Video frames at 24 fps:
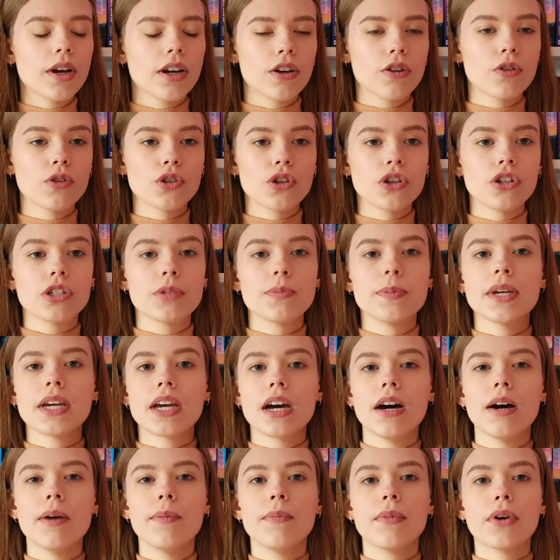goes on to
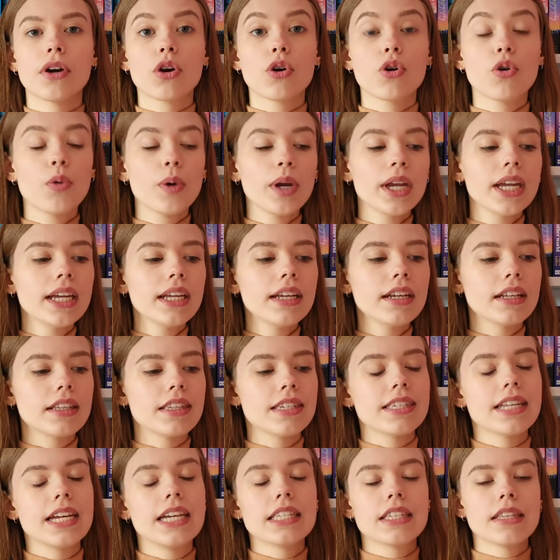become queen and
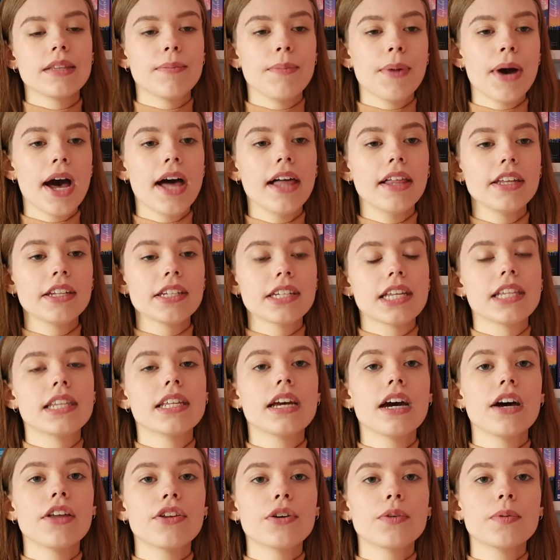stays in the palace, and the
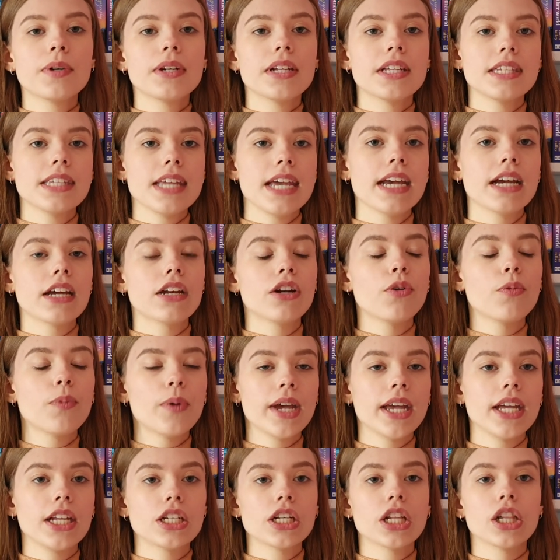other one is taken
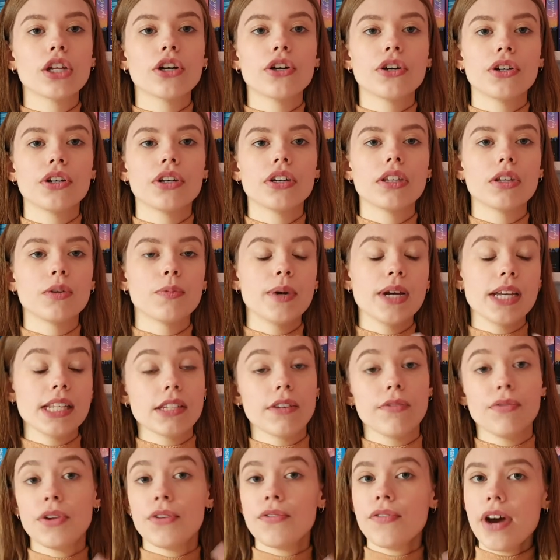away to learn the ways
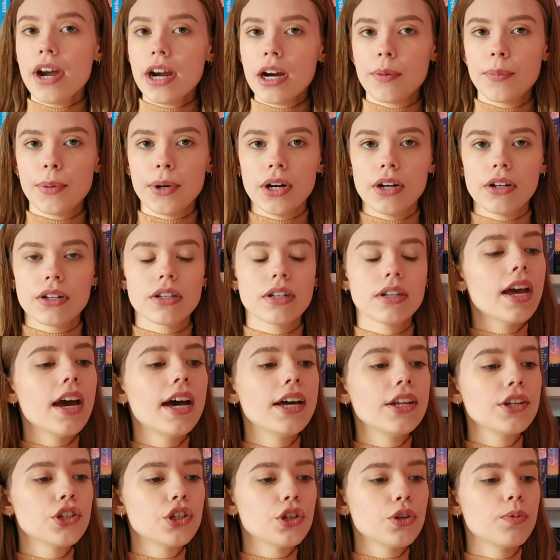of the Firebird.
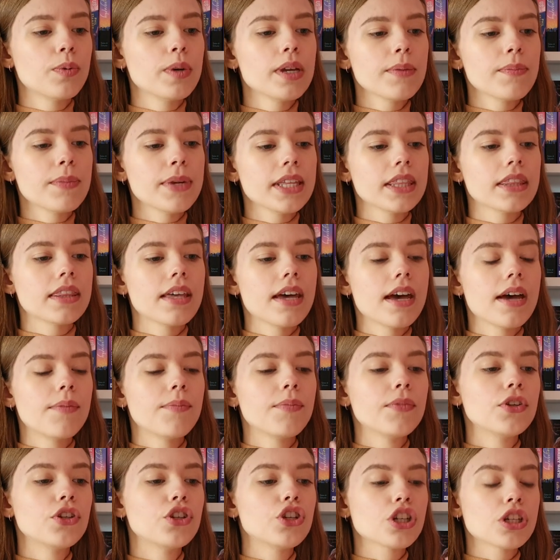And so we meet
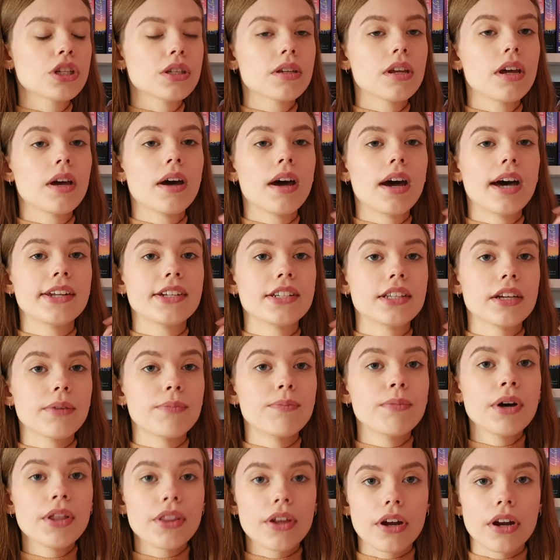them just as their
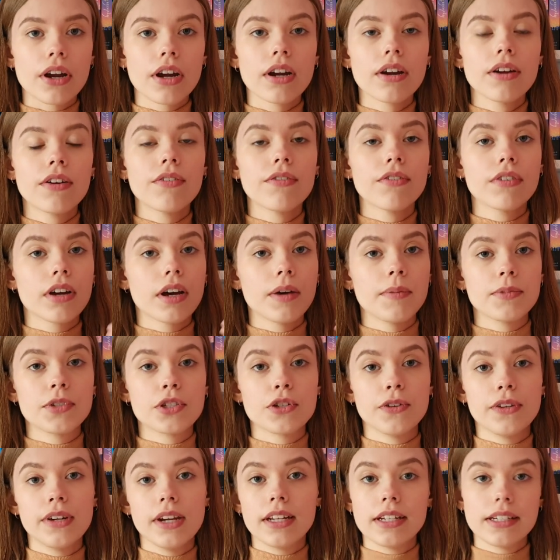mother comes to
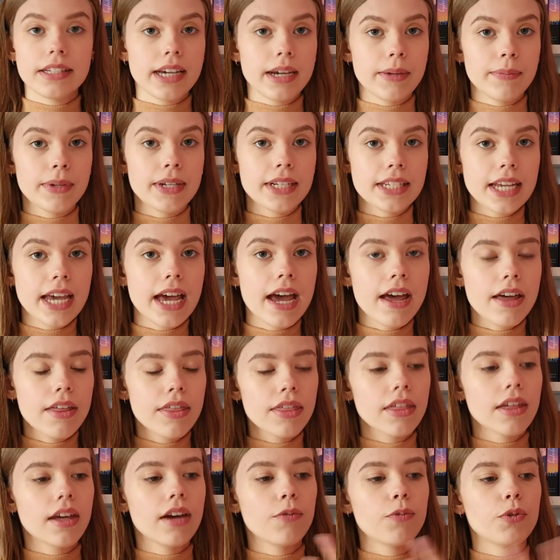an untimely death,
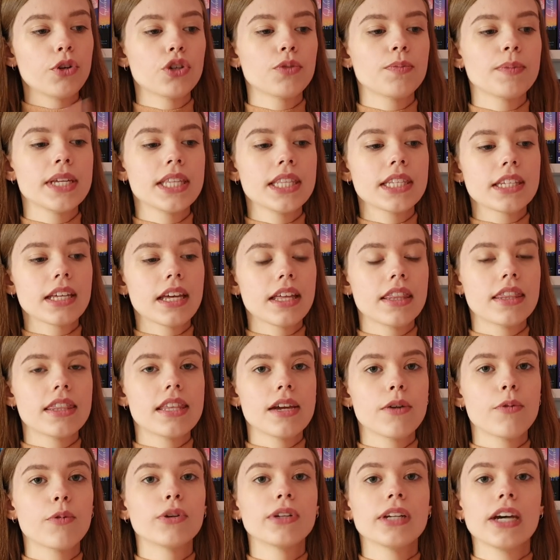which means that
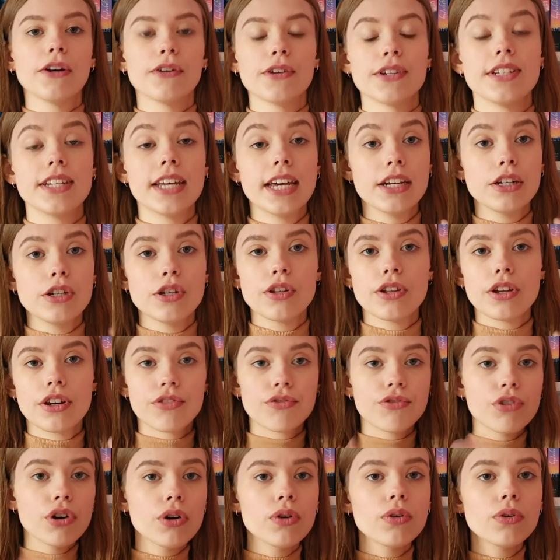they will now ascend to their
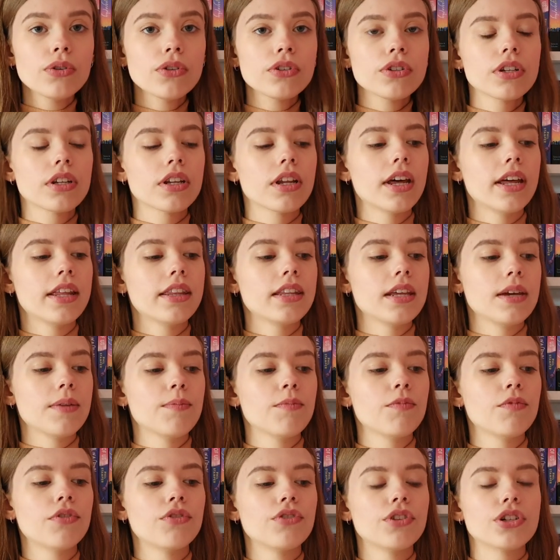roles and they
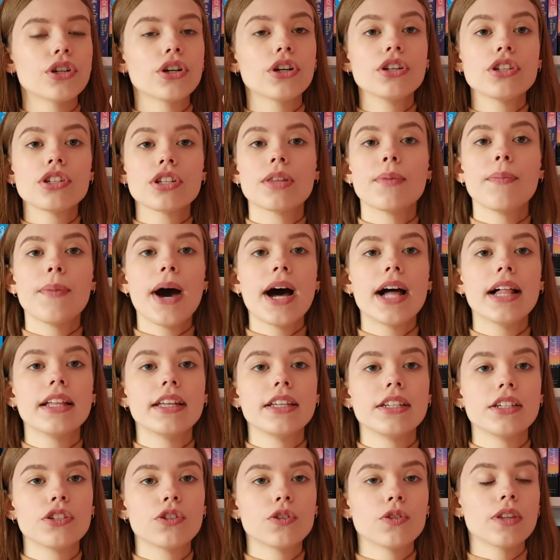return to the
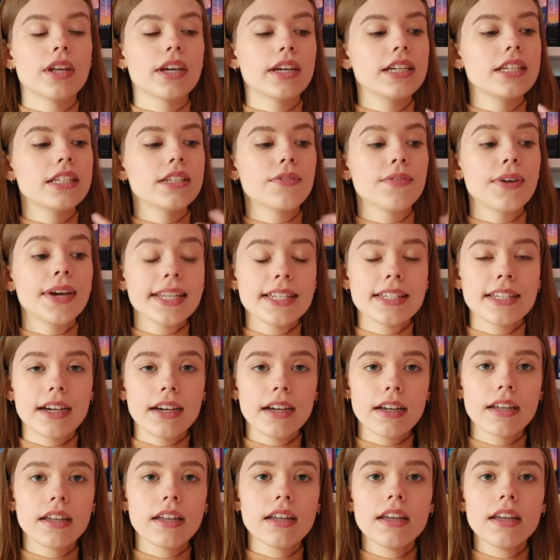palace so that Izaveta,